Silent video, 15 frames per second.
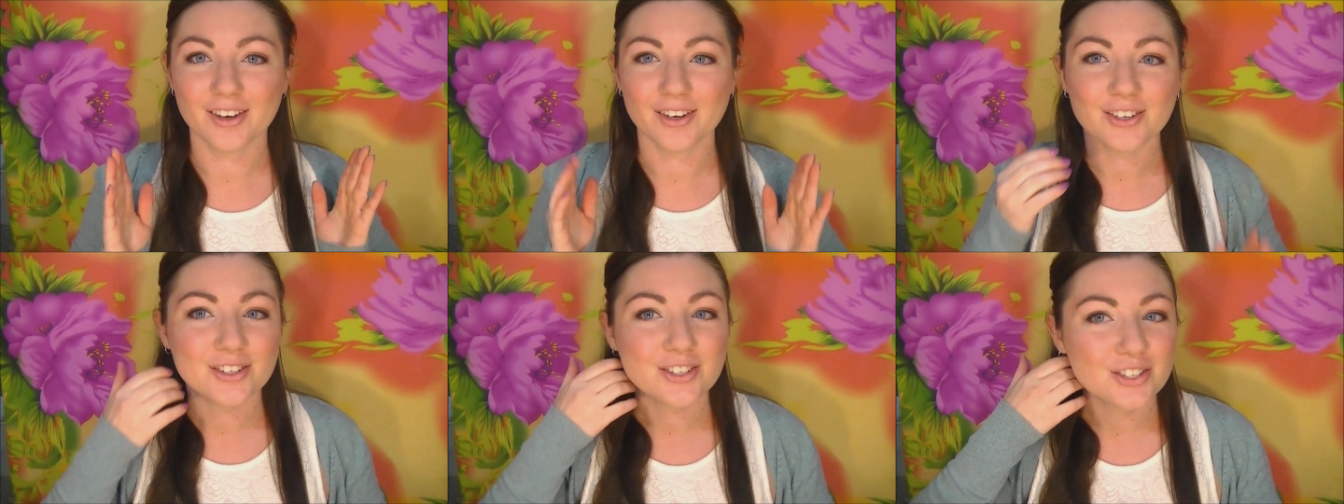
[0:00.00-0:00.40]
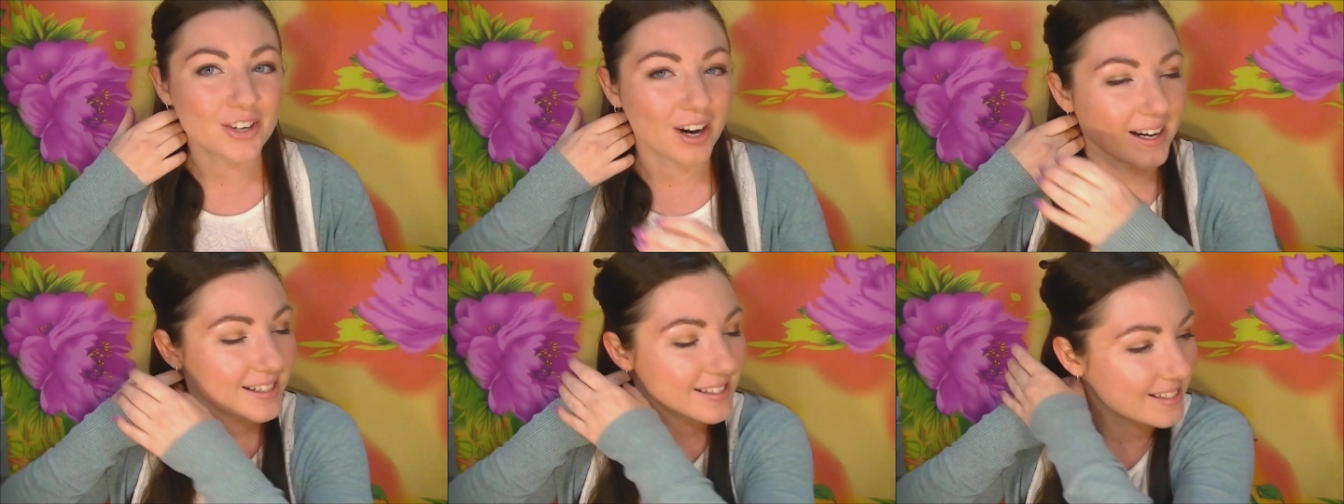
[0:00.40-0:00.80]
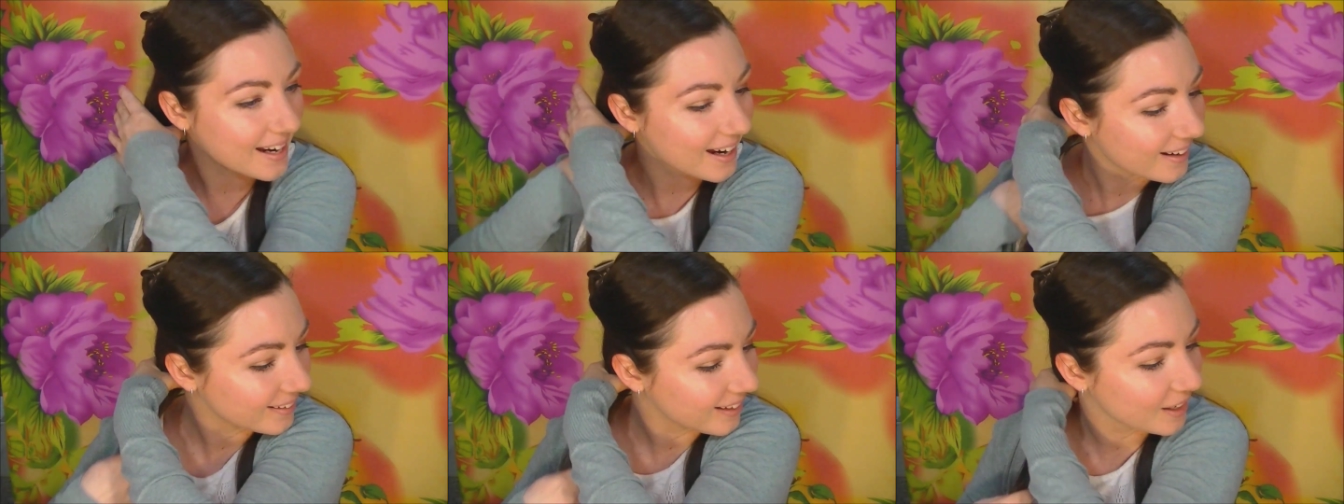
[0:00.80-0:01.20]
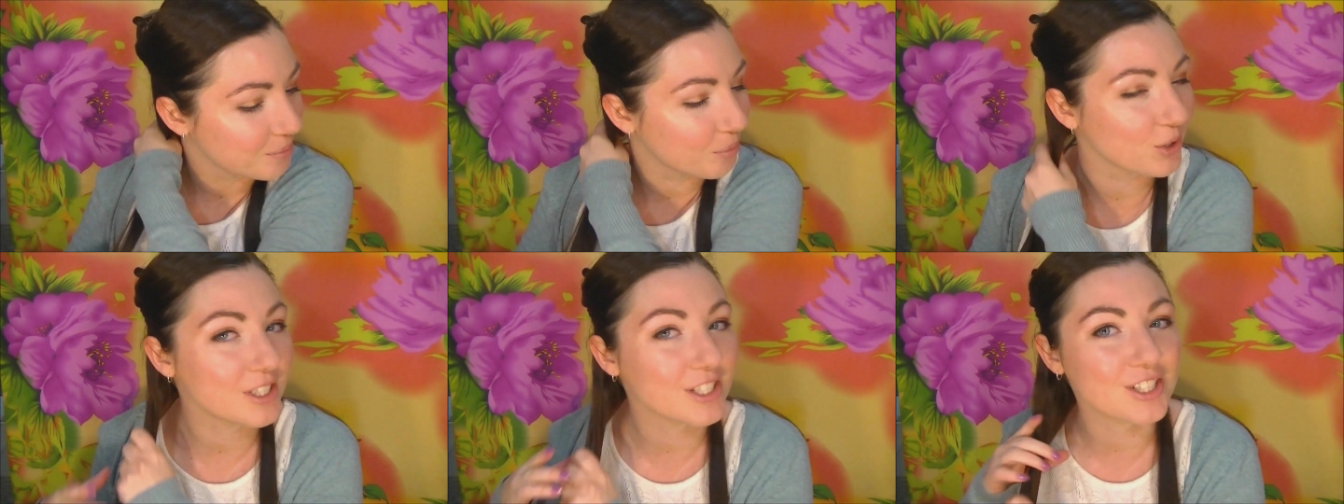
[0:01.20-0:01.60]
straight down like
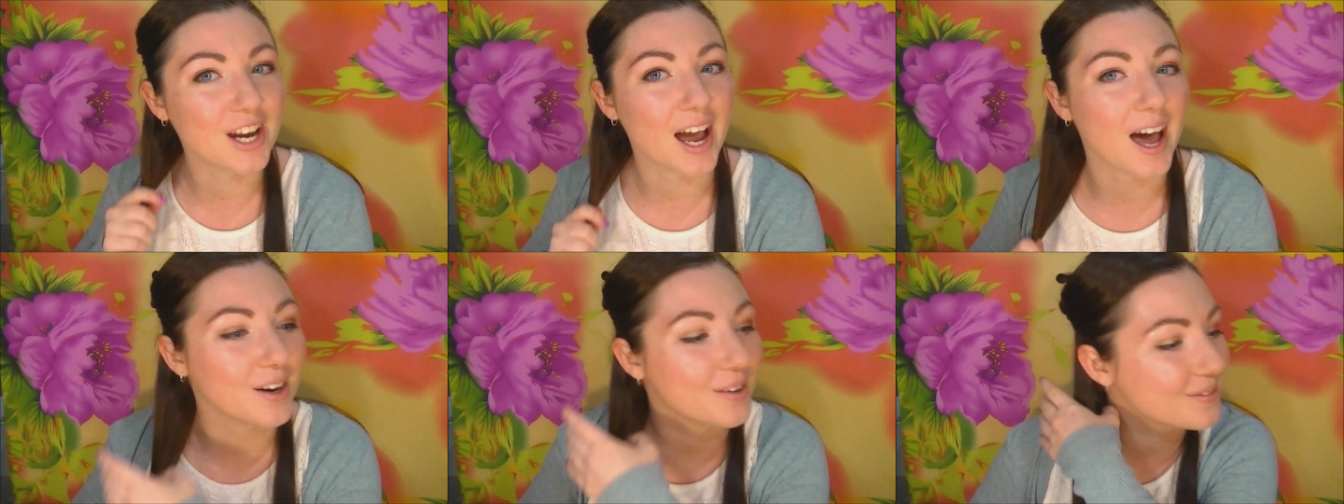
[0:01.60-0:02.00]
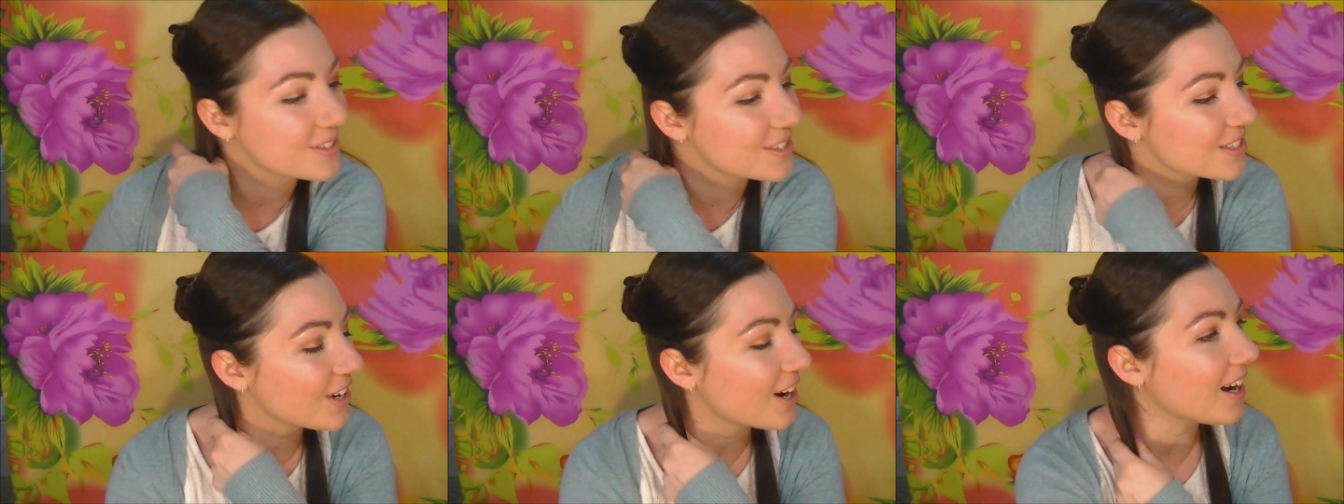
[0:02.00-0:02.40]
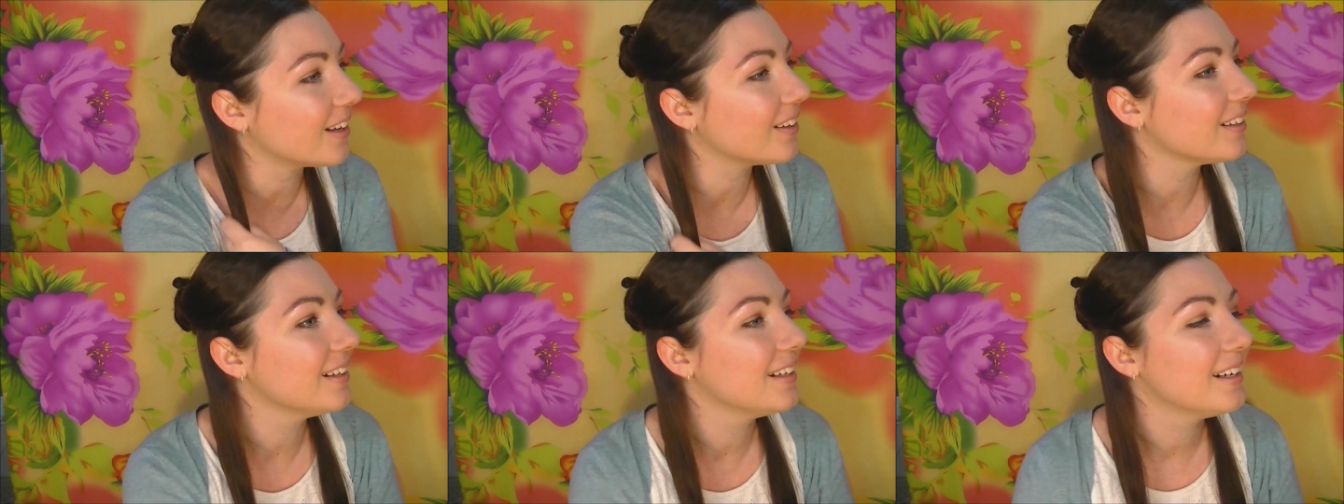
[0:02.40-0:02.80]
Morticia Addams style,